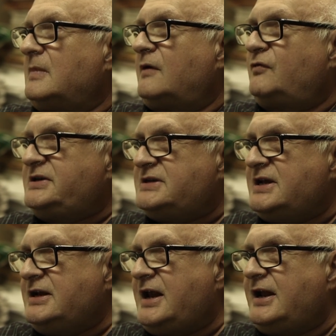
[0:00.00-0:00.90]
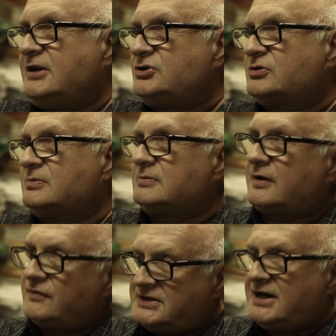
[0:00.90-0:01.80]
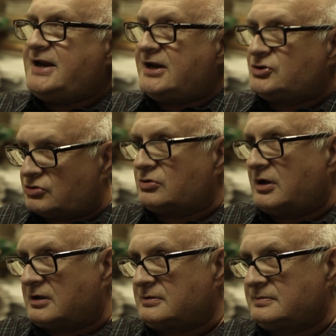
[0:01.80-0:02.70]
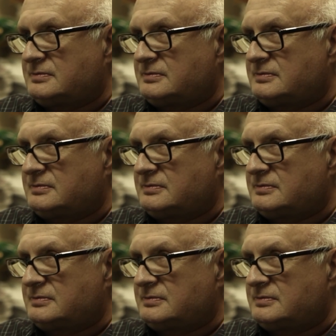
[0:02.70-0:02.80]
every teenage, every teenage girl